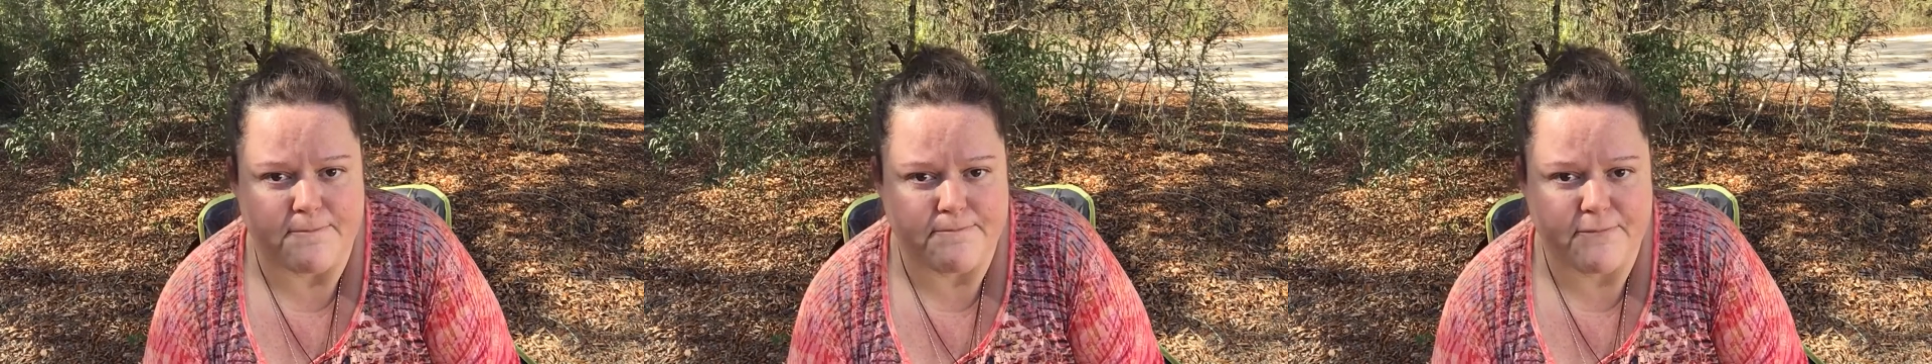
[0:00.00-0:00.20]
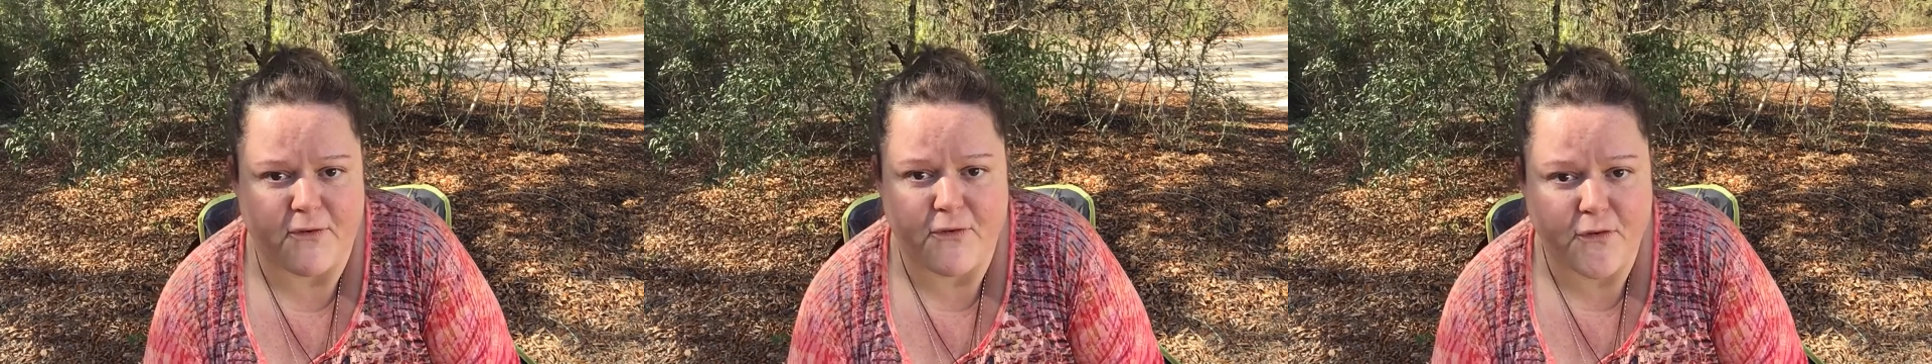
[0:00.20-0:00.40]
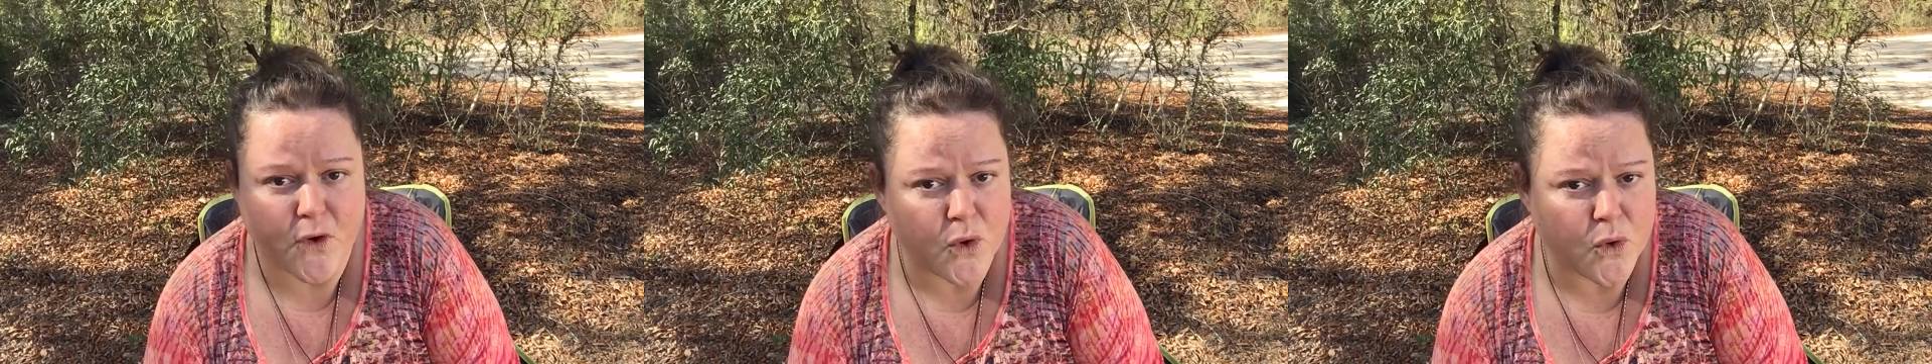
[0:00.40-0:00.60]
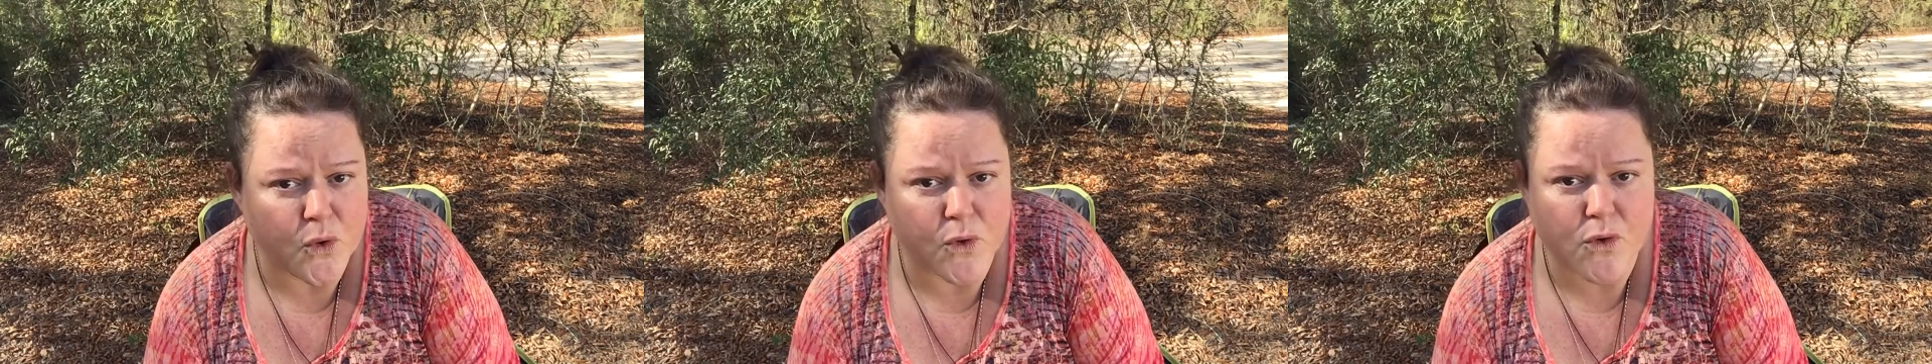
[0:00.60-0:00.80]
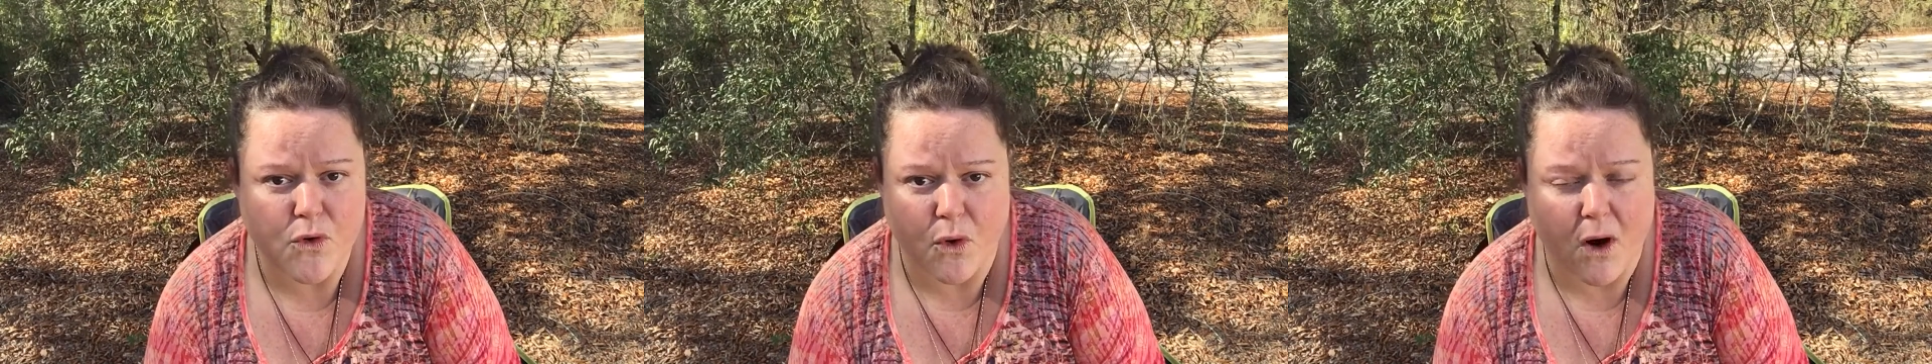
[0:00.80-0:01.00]

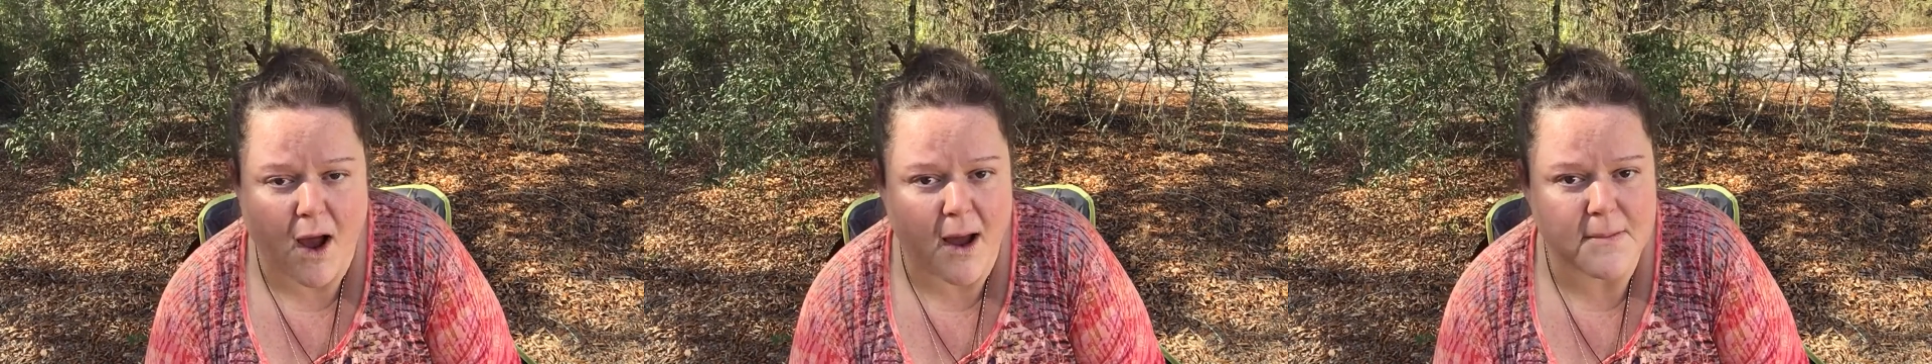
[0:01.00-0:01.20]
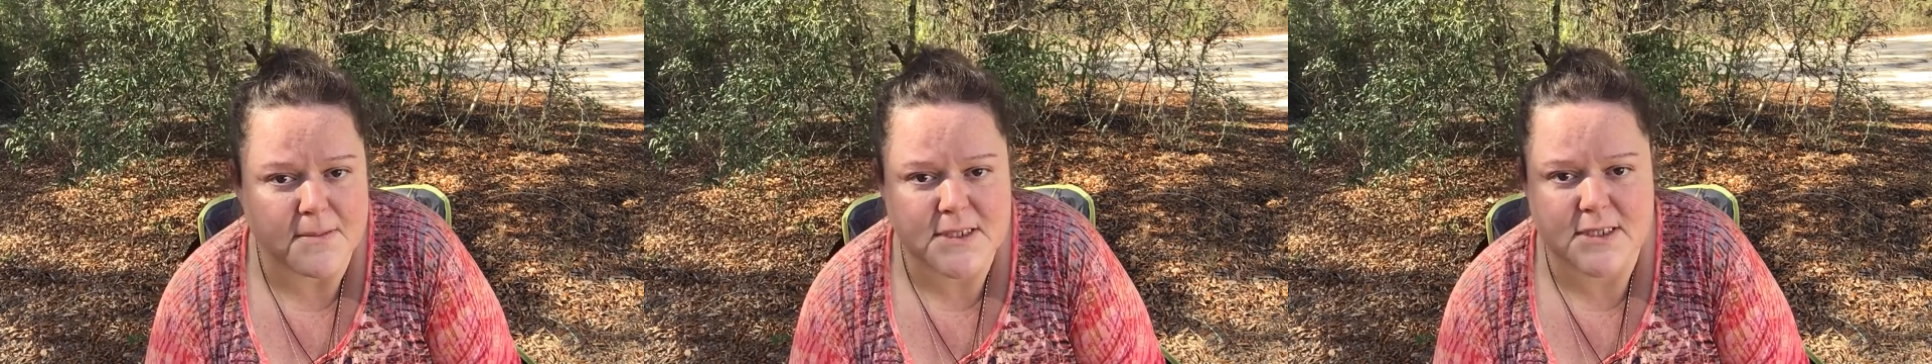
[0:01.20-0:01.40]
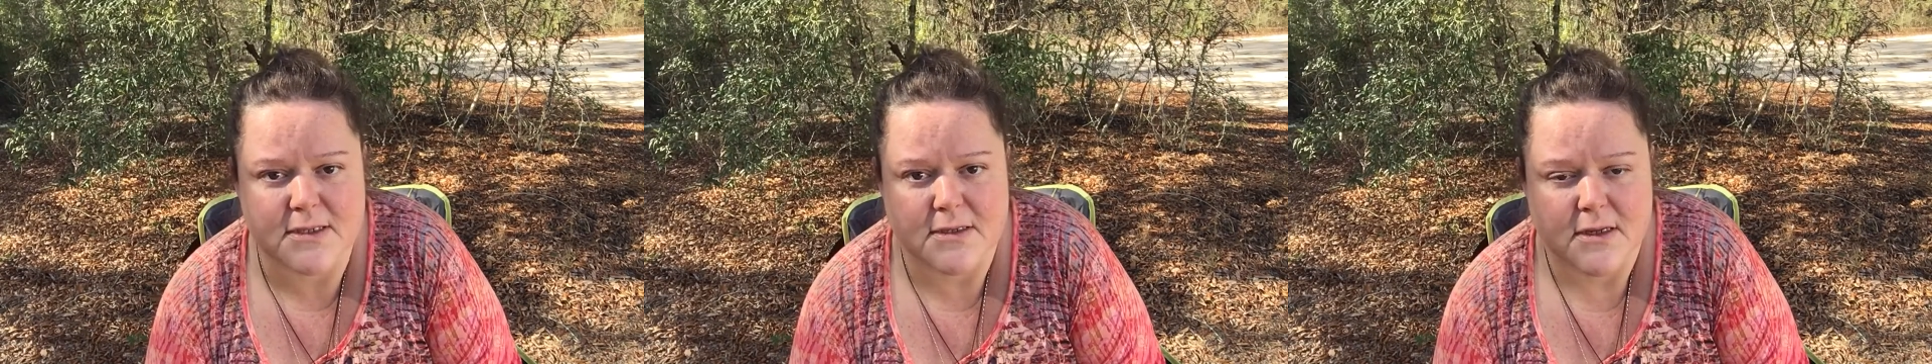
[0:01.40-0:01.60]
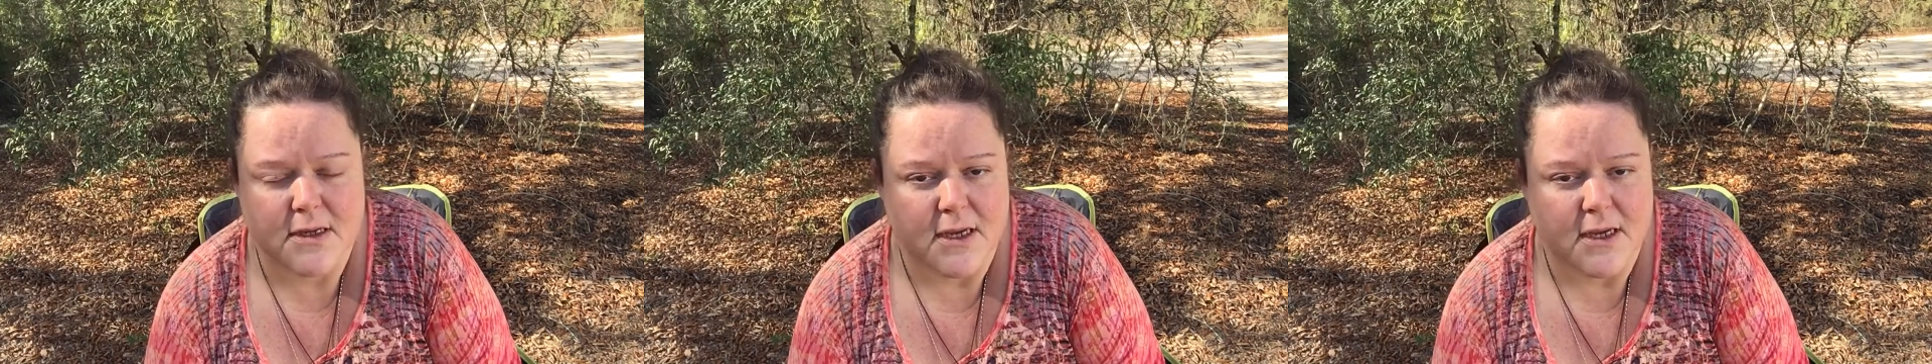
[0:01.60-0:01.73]
food, crops.